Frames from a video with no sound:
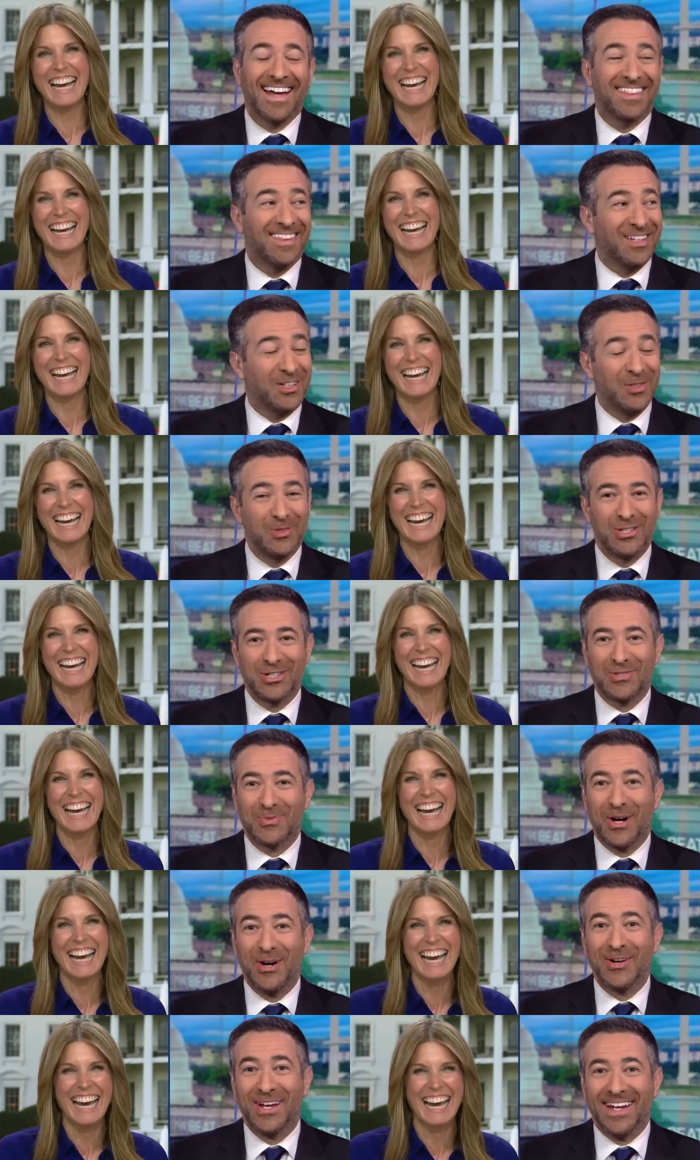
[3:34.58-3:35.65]
Speaker 1: I think you just
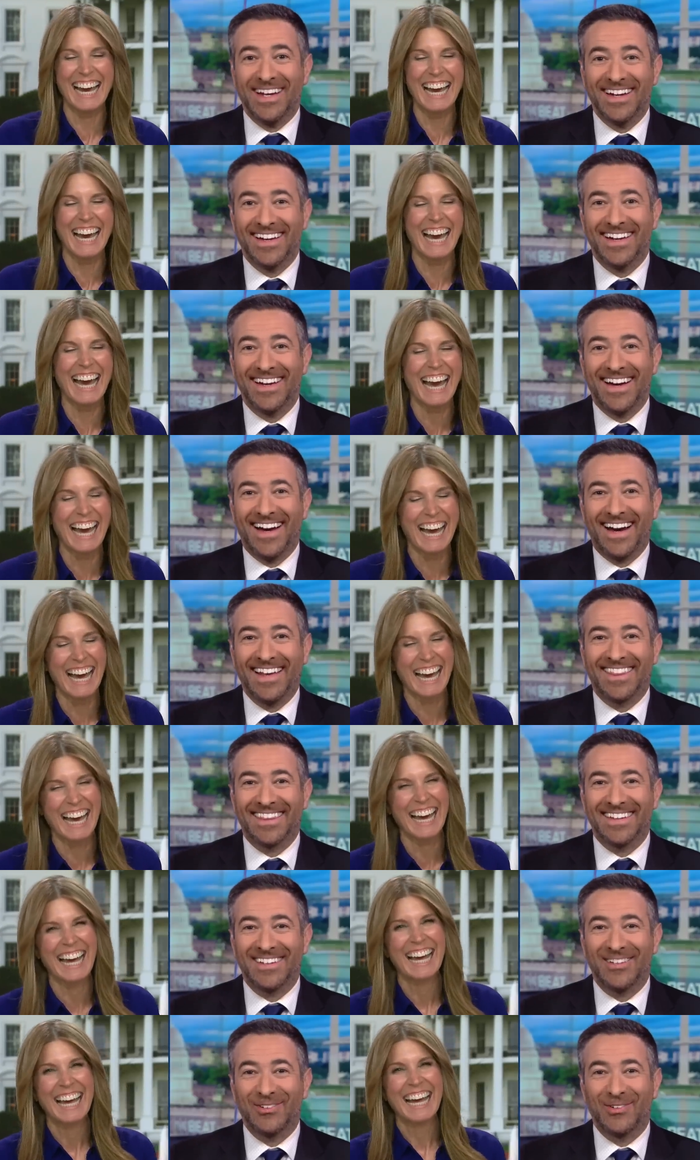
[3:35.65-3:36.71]
wrote it. I
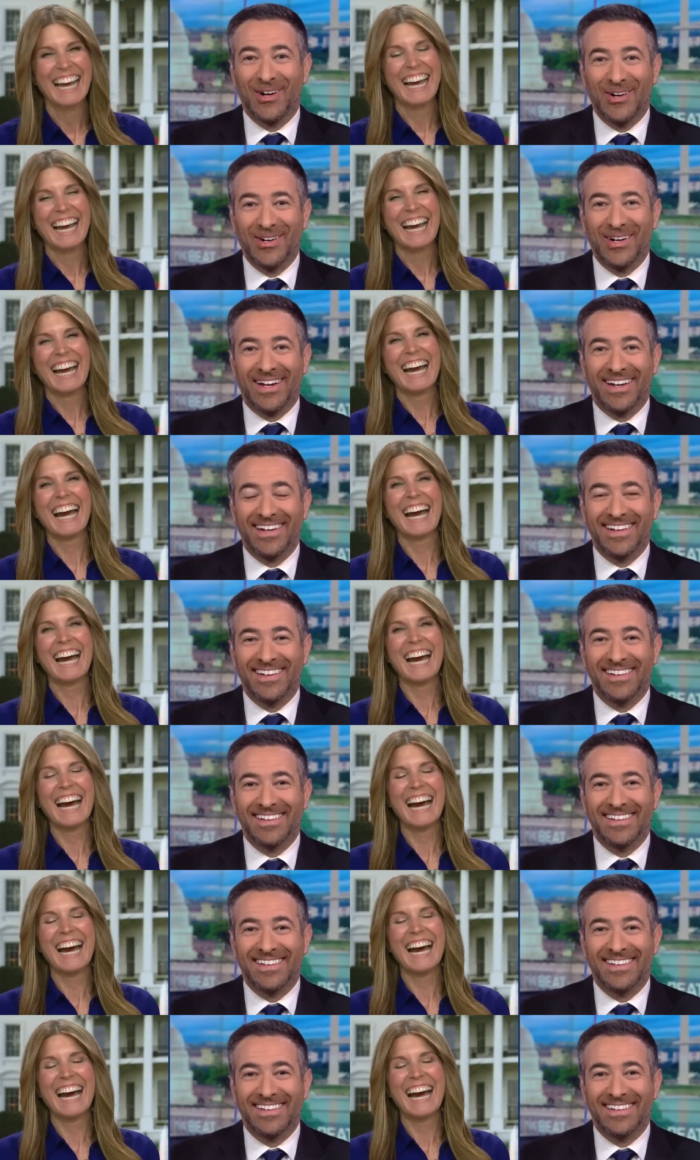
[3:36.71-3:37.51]
think you wrote it. Uh,